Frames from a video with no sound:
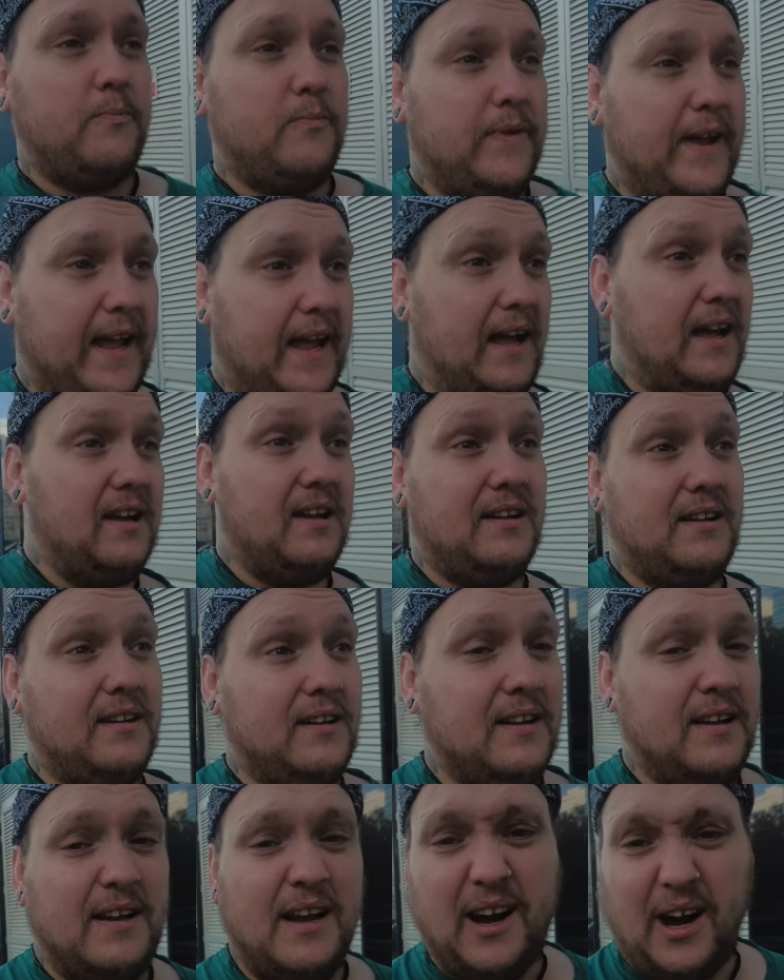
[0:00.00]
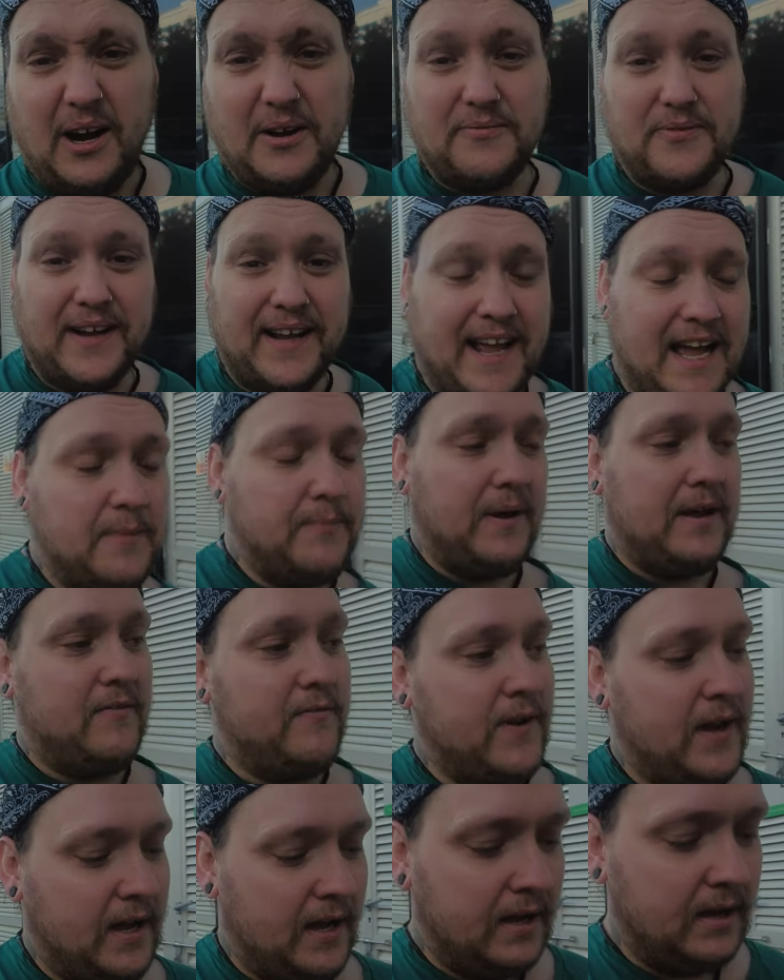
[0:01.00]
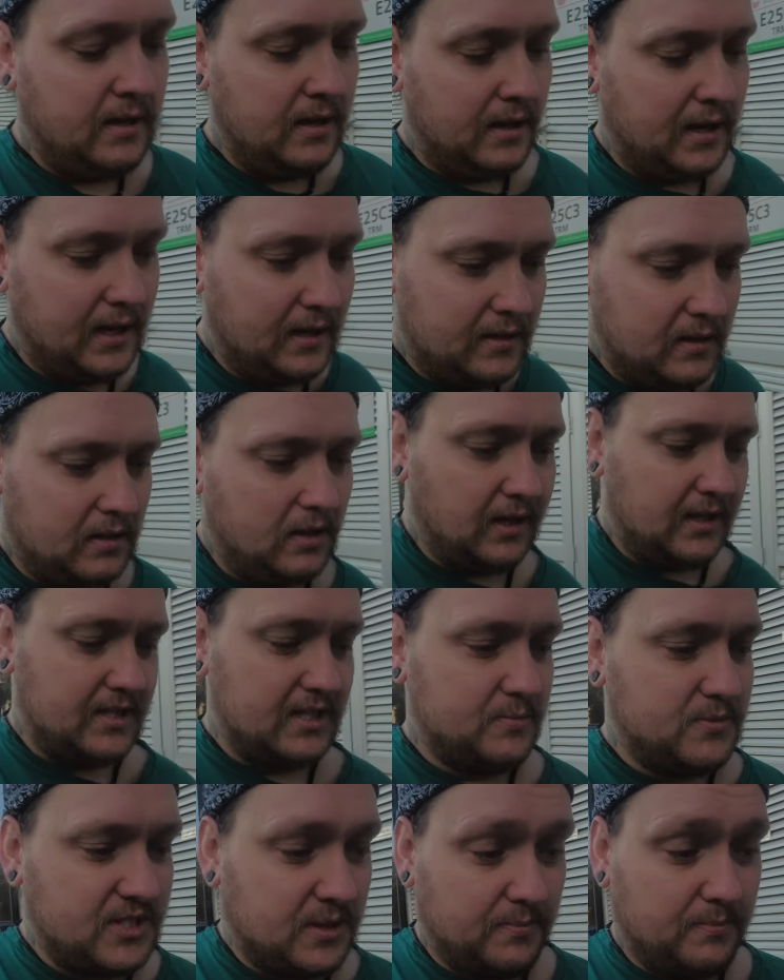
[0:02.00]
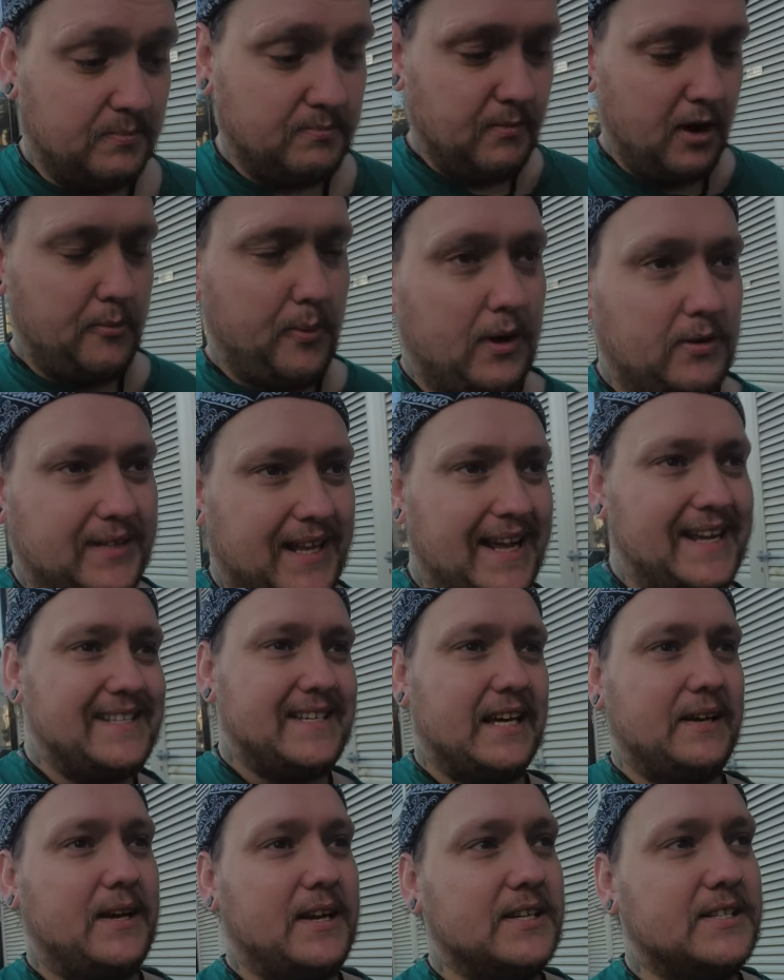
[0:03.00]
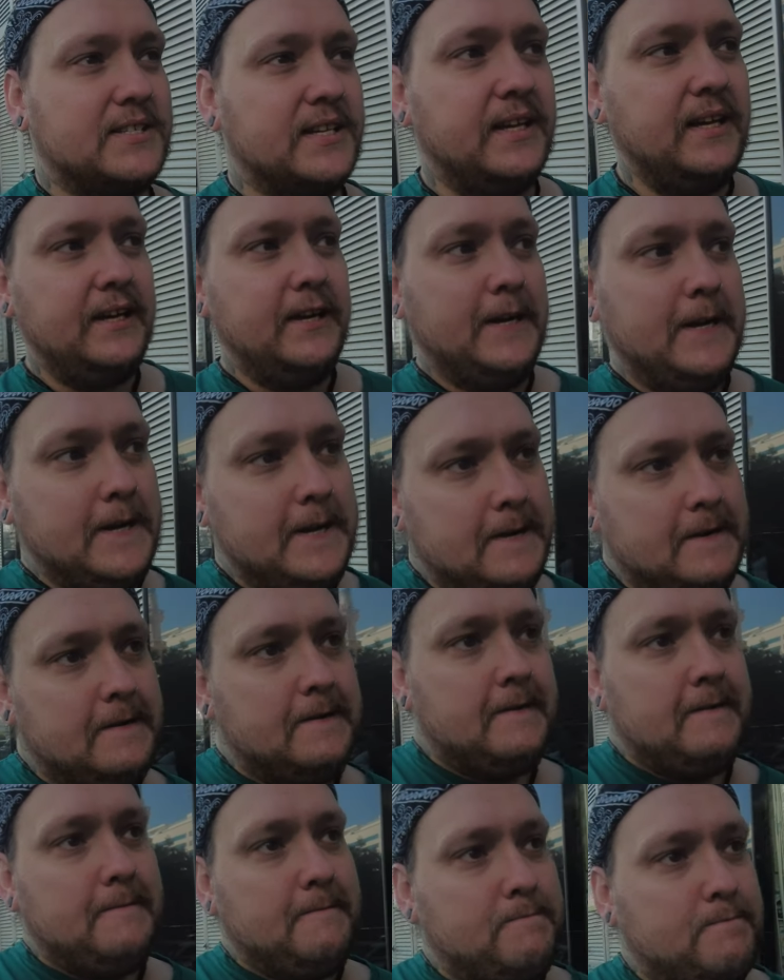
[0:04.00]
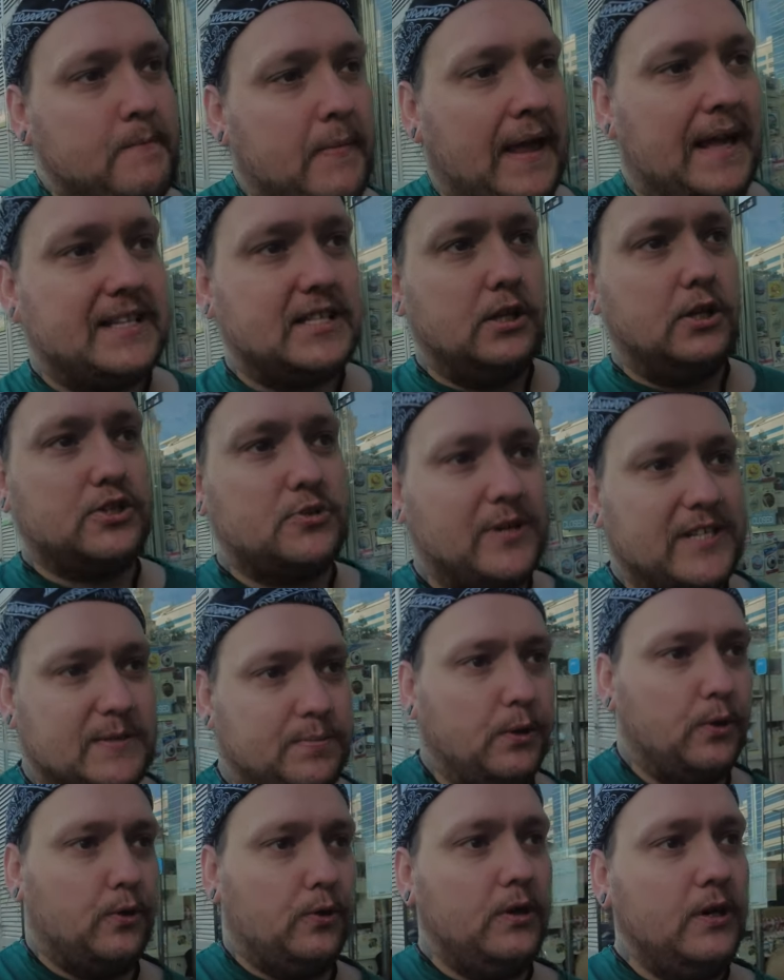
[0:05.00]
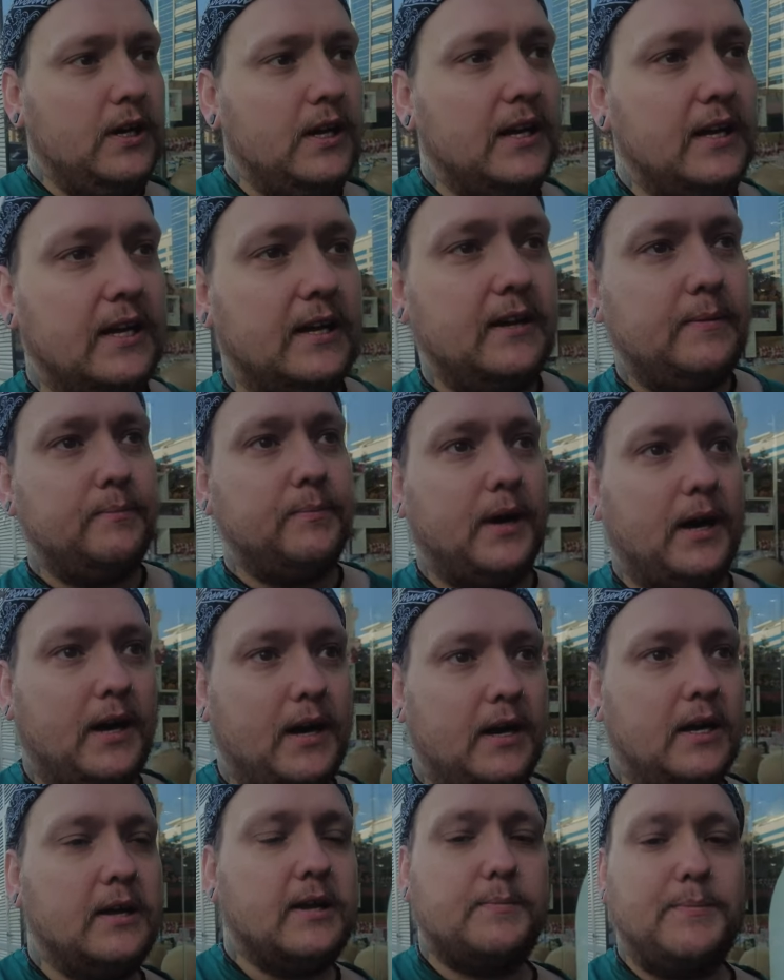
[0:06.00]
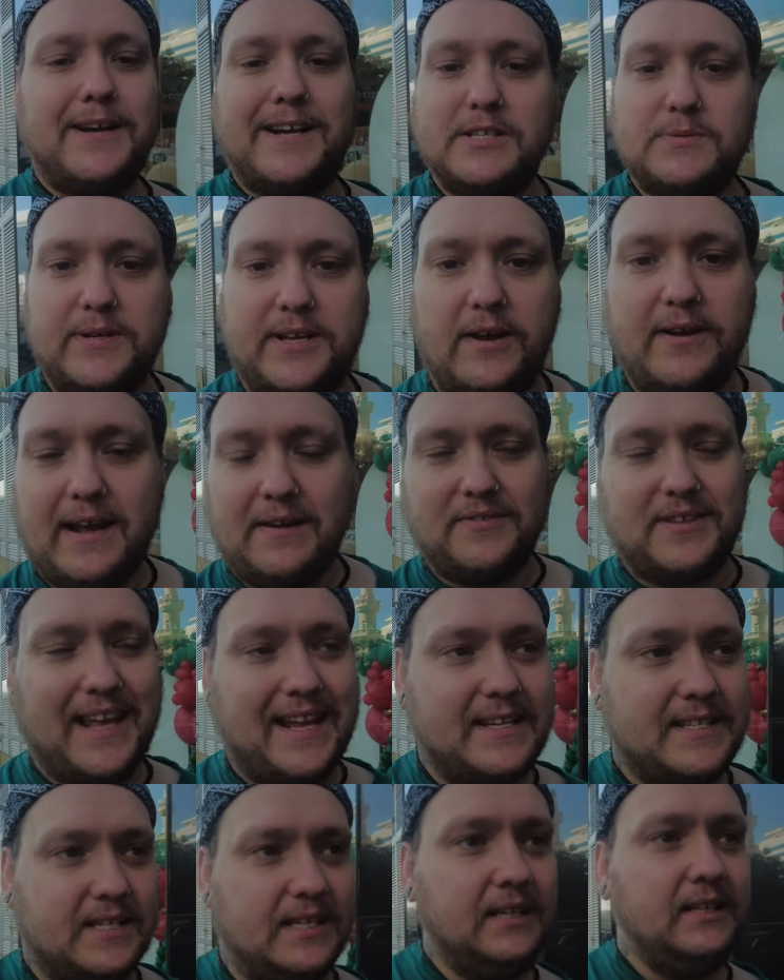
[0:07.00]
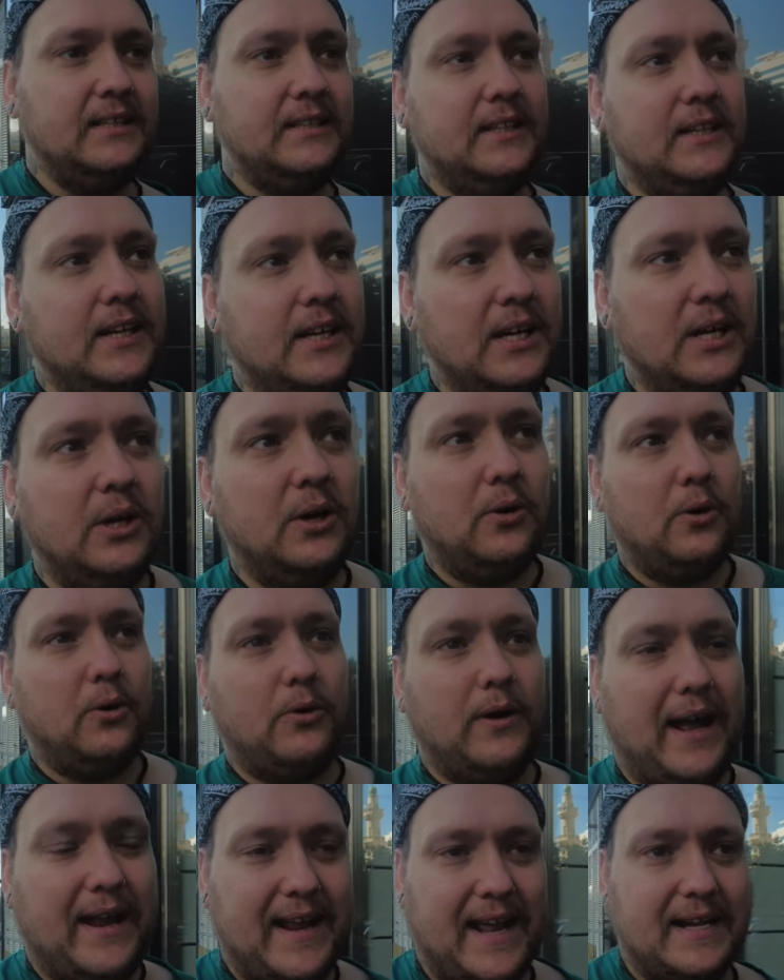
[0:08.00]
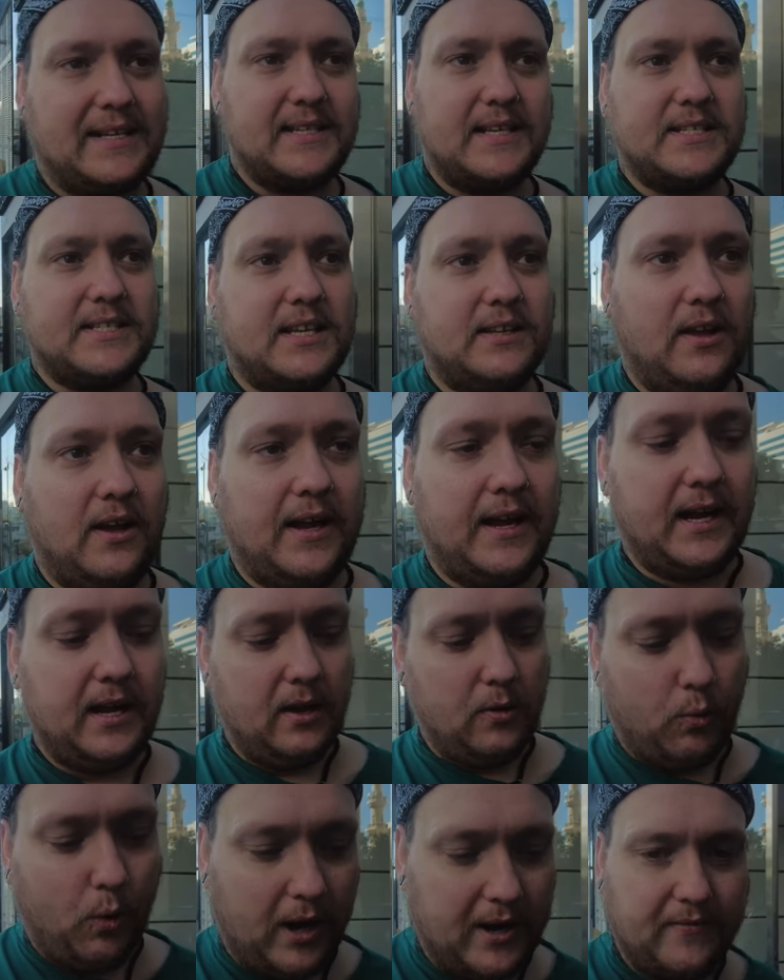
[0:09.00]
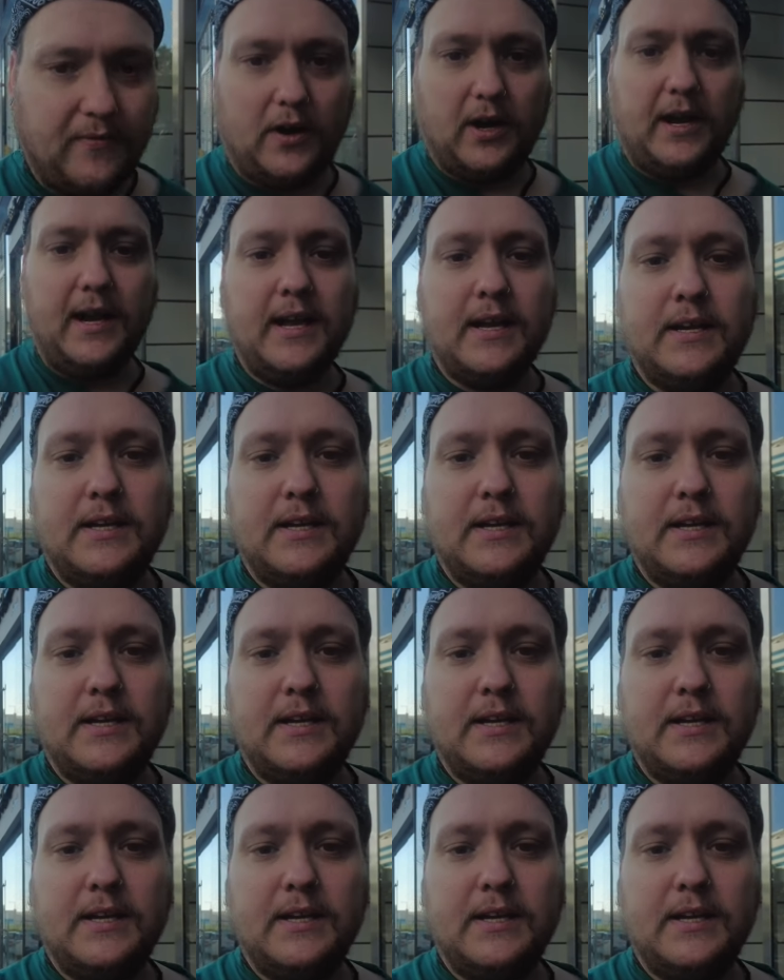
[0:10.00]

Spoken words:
yeah, hopefully get a bit of a, some mobile data, because there's a lot to explore, but because we don't have data or any access to like Wi-Fi,